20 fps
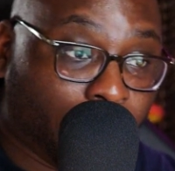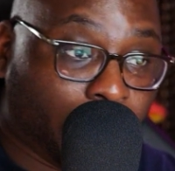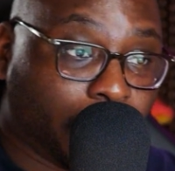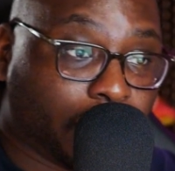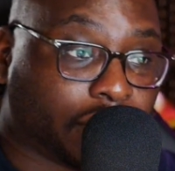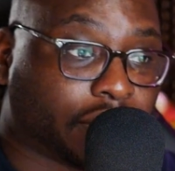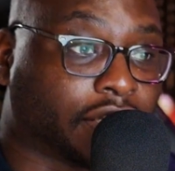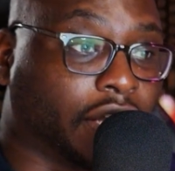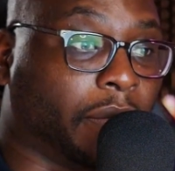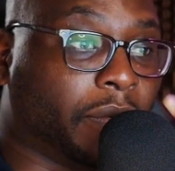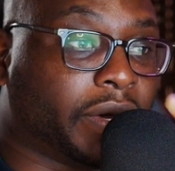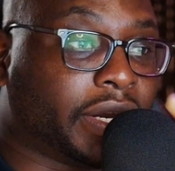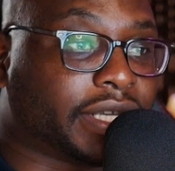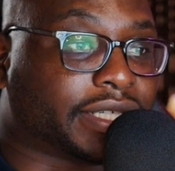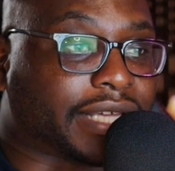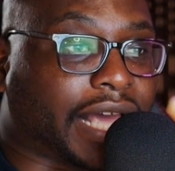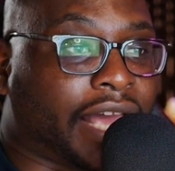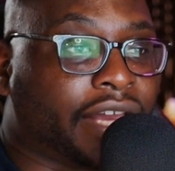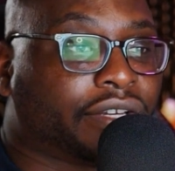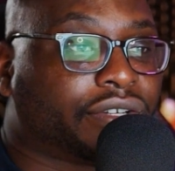Someone has
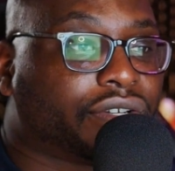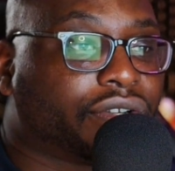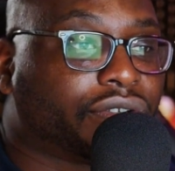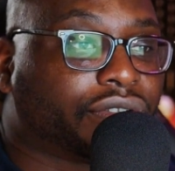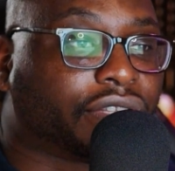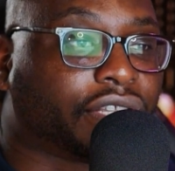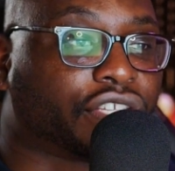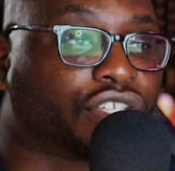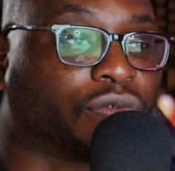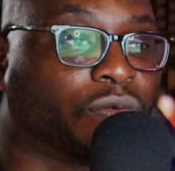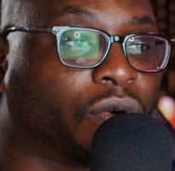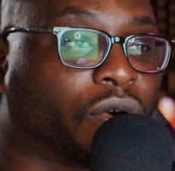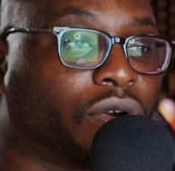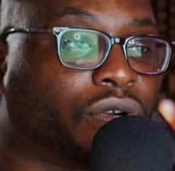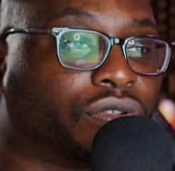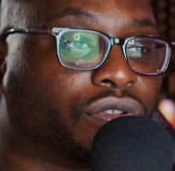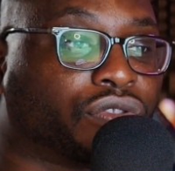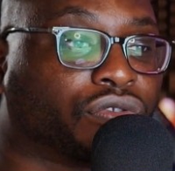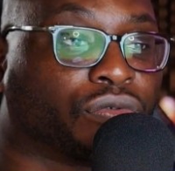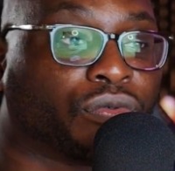entered this
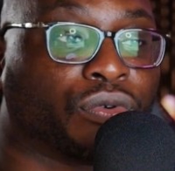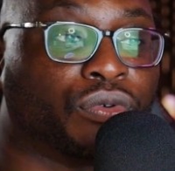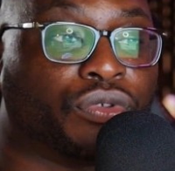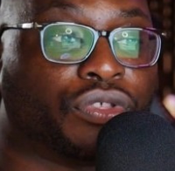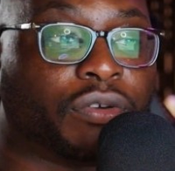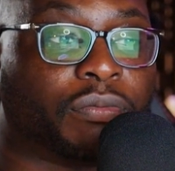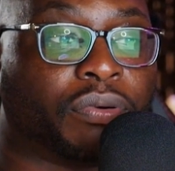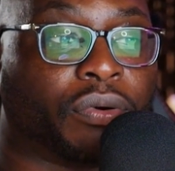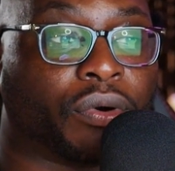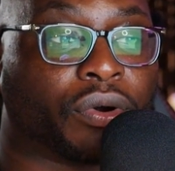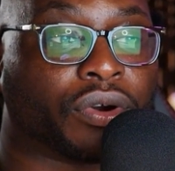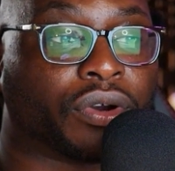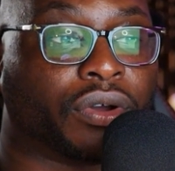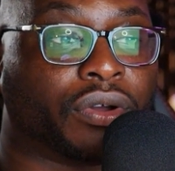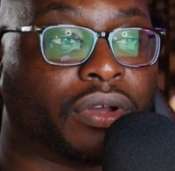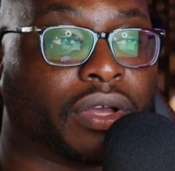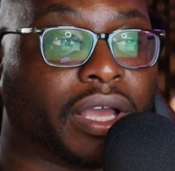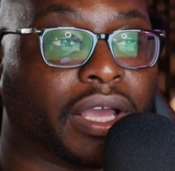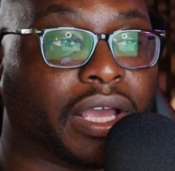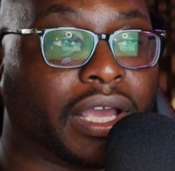world through the
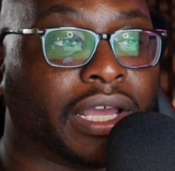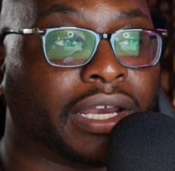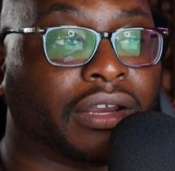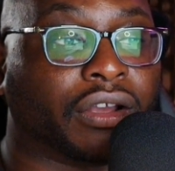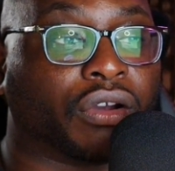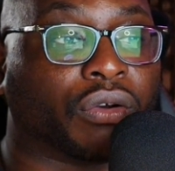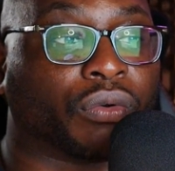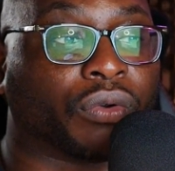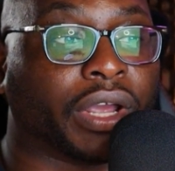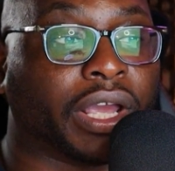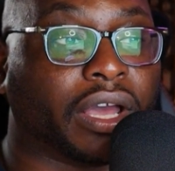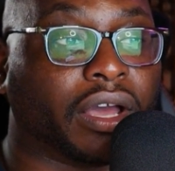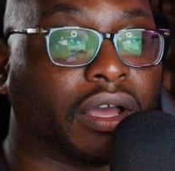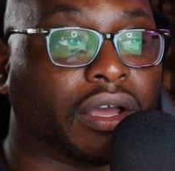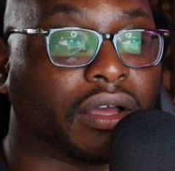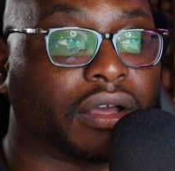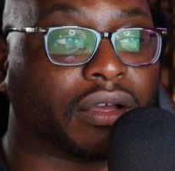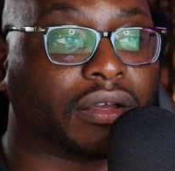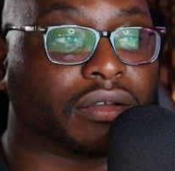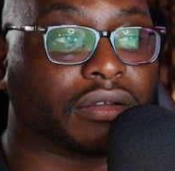portal in Korea.
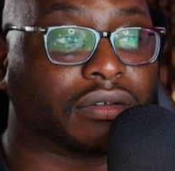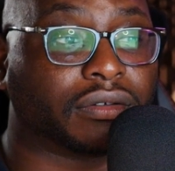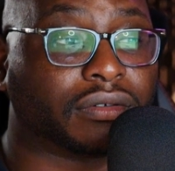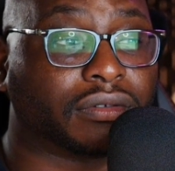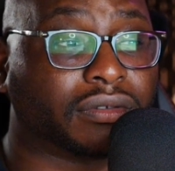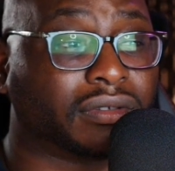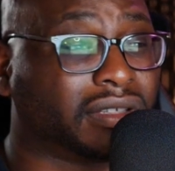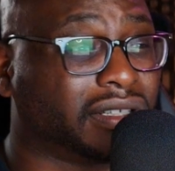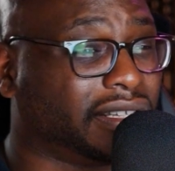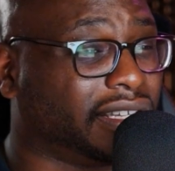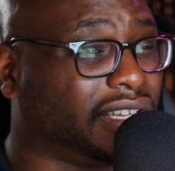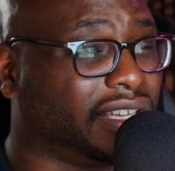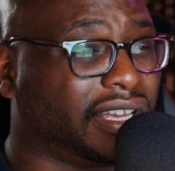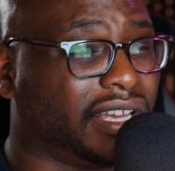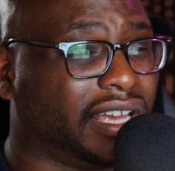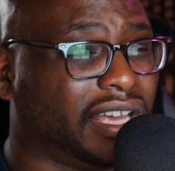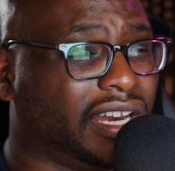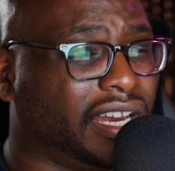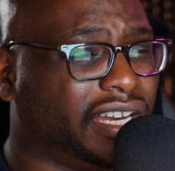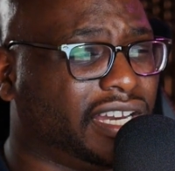
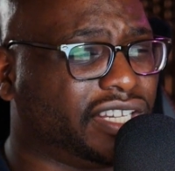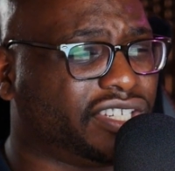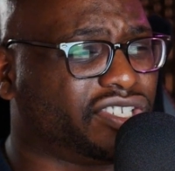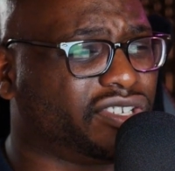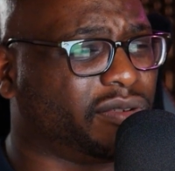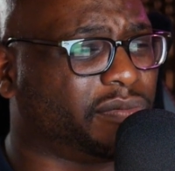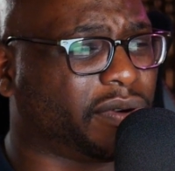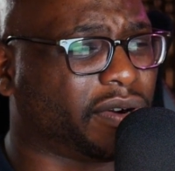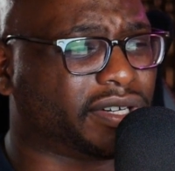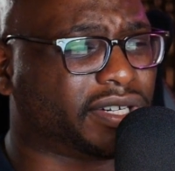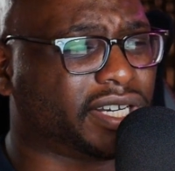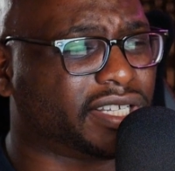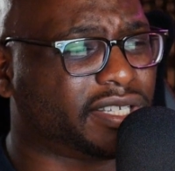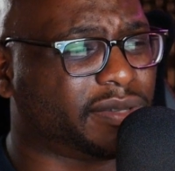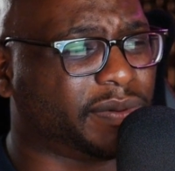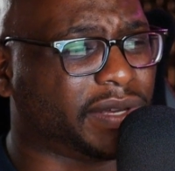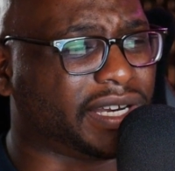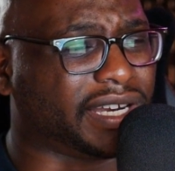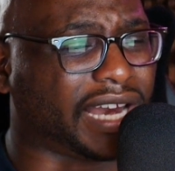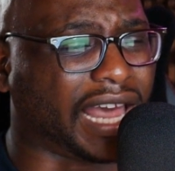An additional
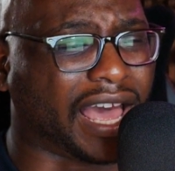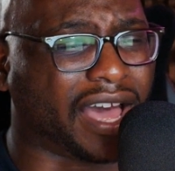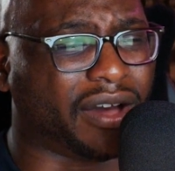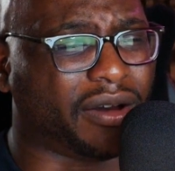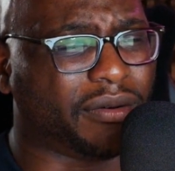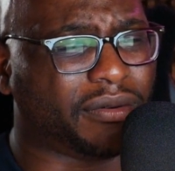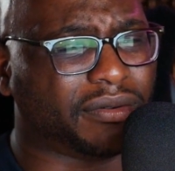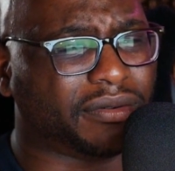participant now?